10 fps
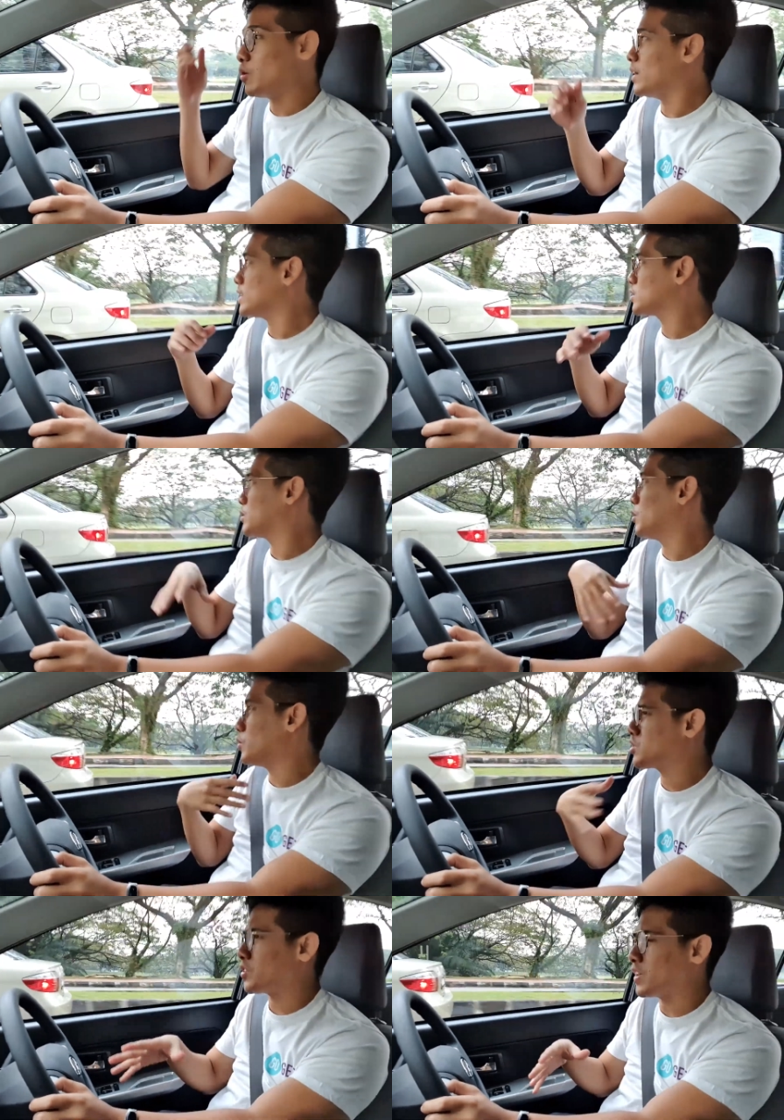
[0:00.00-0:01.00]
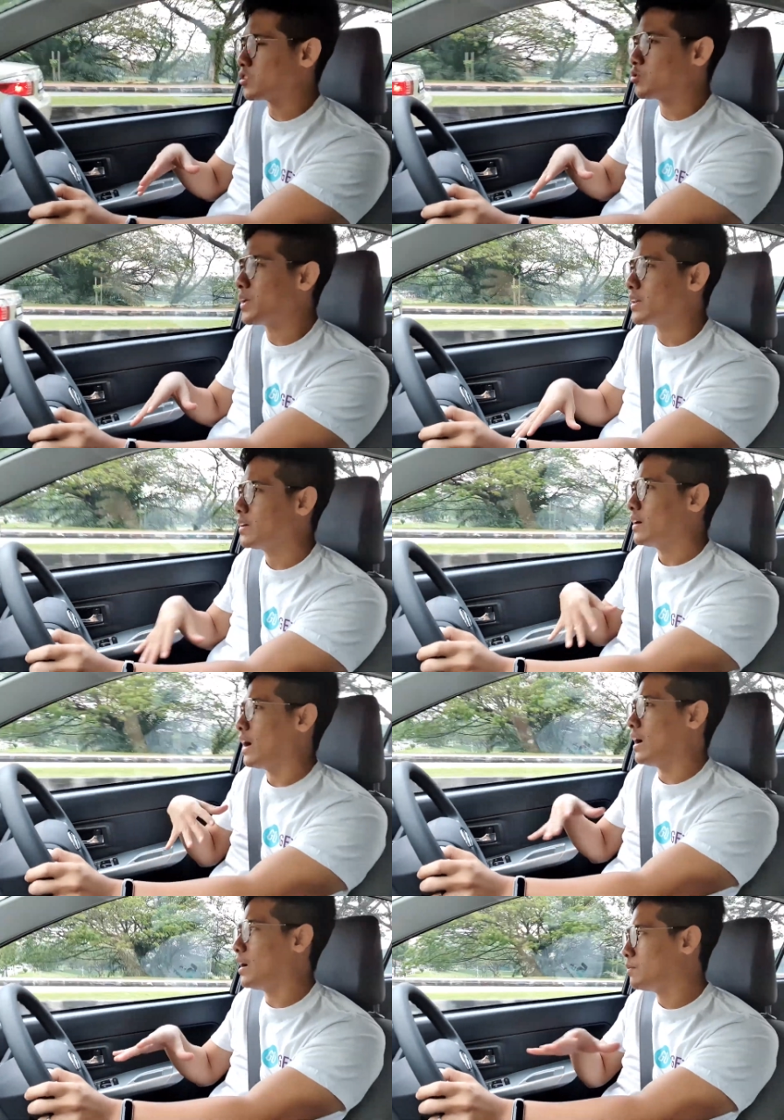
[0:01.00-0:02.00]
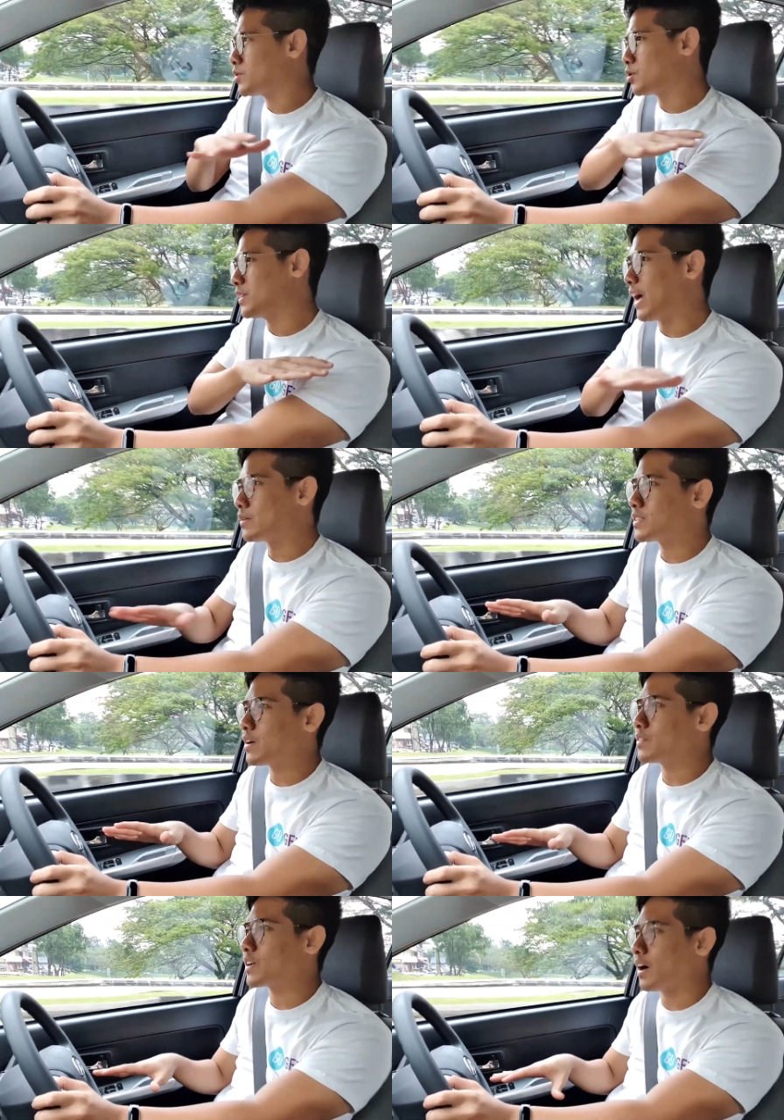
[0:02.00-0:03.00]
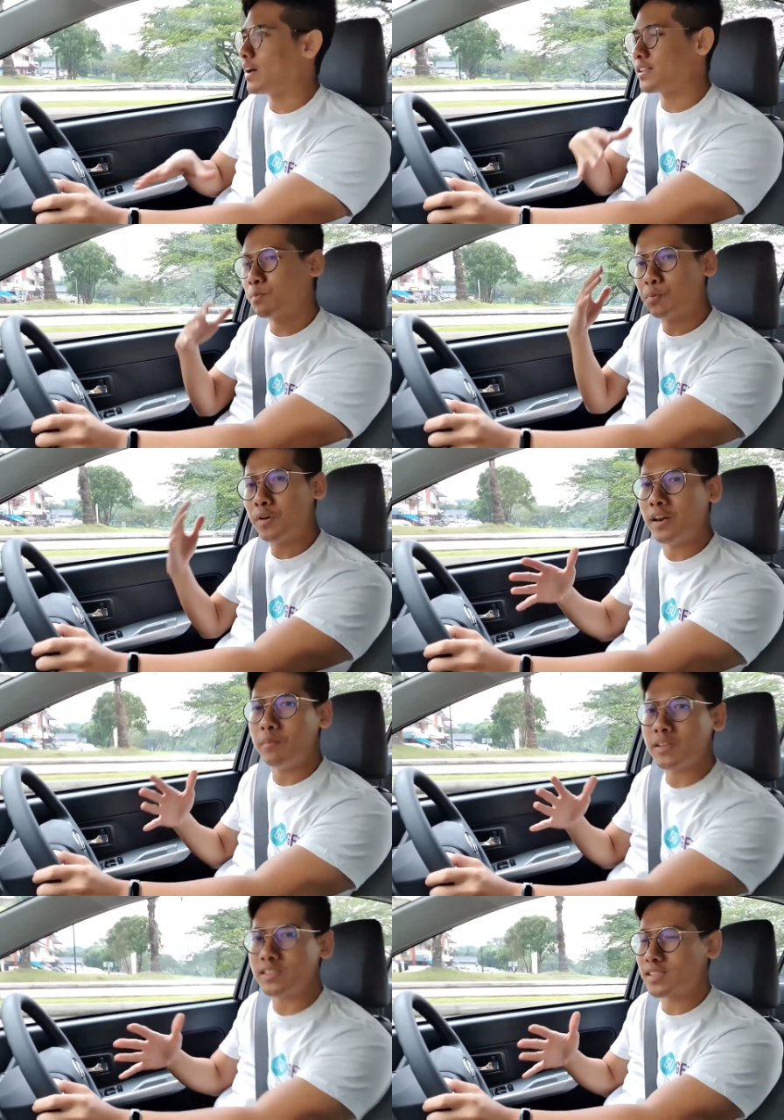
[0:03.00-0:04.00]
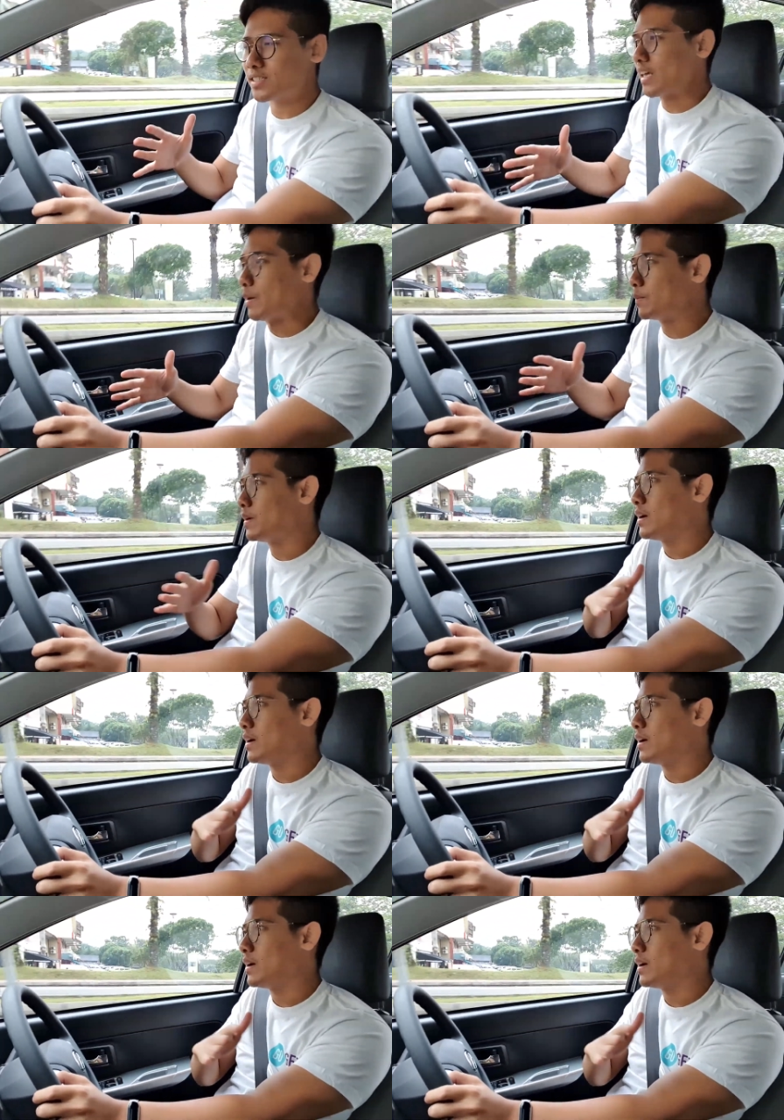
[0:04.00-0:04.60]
let's go straight into it. So the outside of the car is pretty much the same